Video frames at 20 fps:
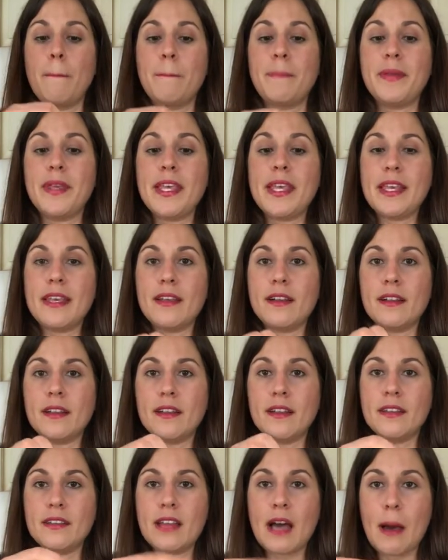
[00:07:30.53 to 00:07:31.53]

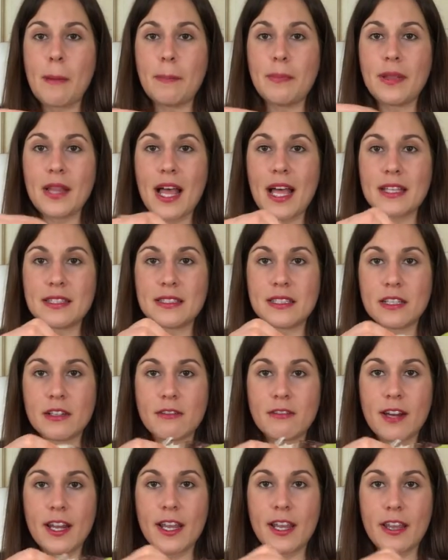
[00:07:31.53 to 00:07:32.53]
peel that plastic
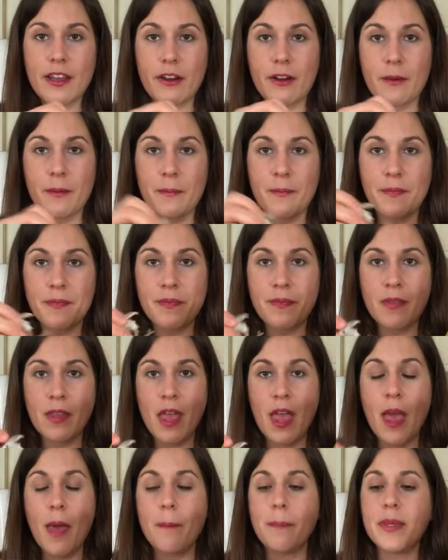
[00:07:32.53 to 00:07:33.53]
right here.
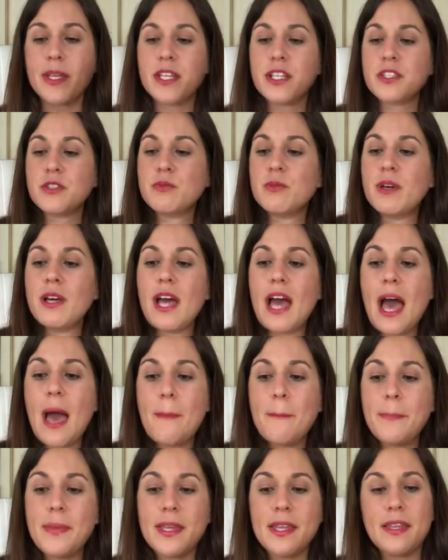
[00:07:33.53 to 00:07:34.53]
Because what
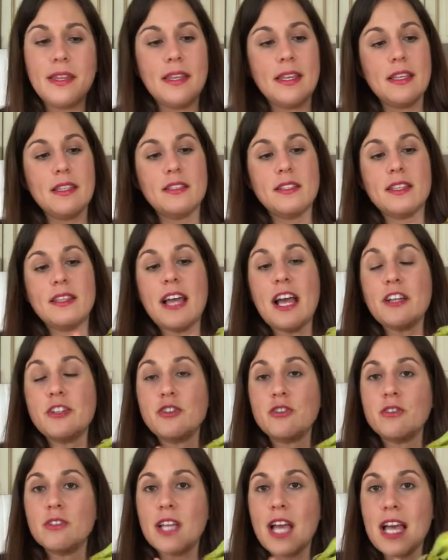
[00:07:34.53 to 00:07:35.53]
happened is the
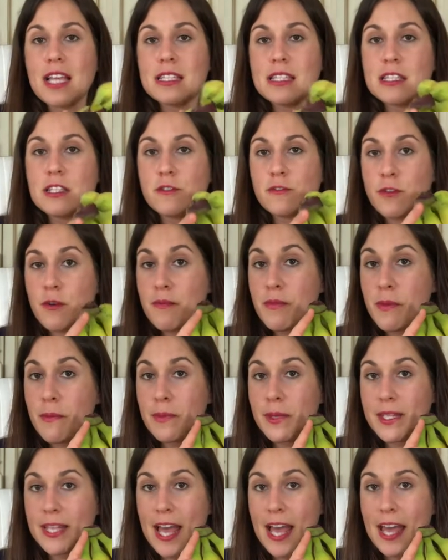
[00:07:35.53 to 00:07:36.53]
natural gases from the
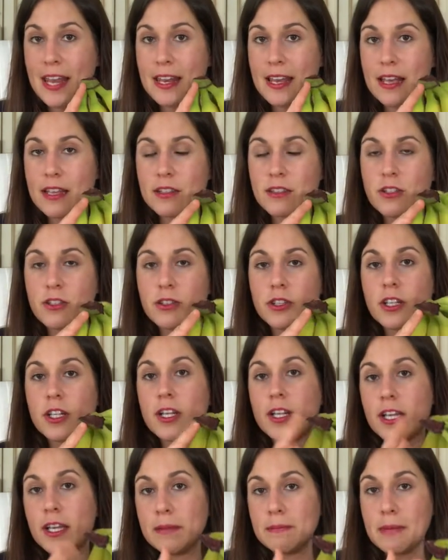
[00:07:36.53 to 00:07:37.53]
bananas are
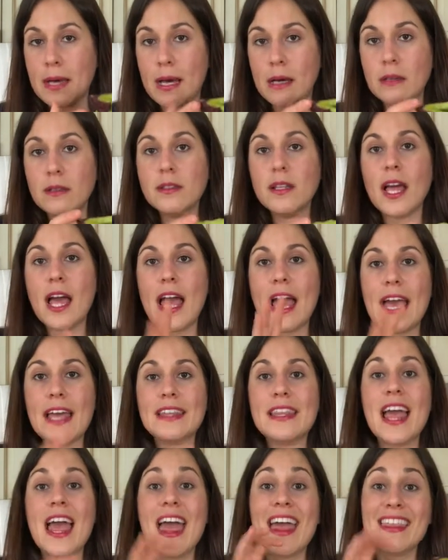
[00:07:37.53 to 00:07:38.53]
gonna come out,
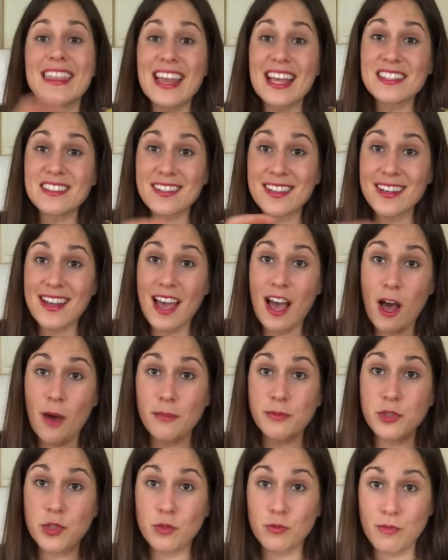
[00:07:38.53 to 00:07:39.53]
and that's gonna
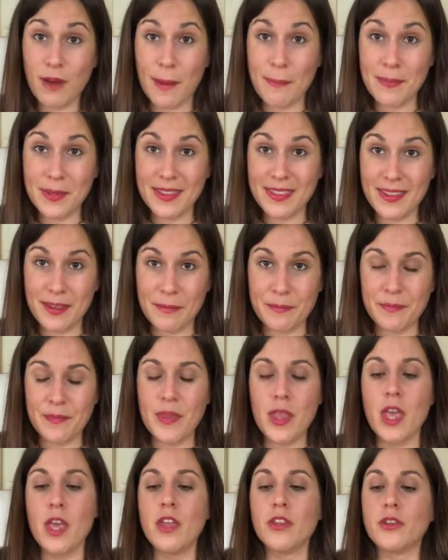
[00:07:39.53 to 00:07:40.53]
help to ripen them.
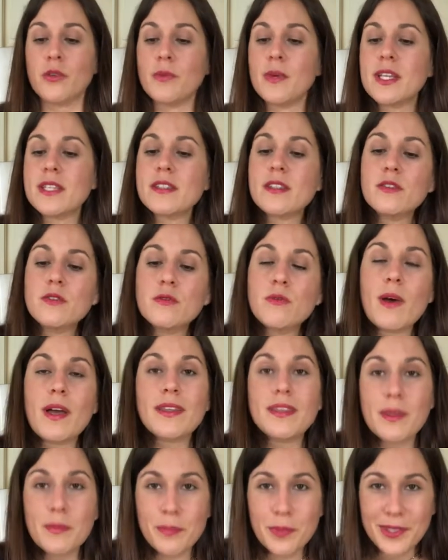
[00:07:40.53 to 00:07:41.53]
The reasons why
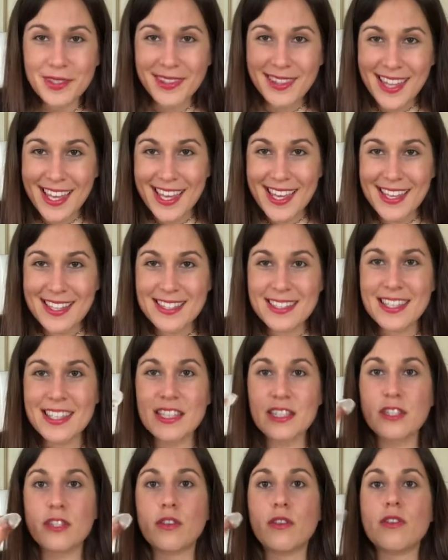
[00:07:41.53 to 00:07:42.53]
they put this
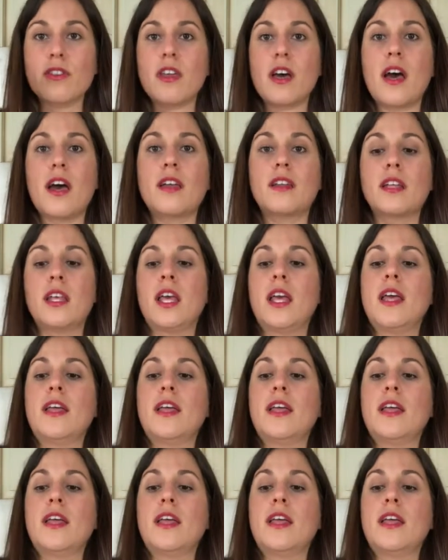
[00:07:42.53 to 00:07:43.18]
is so that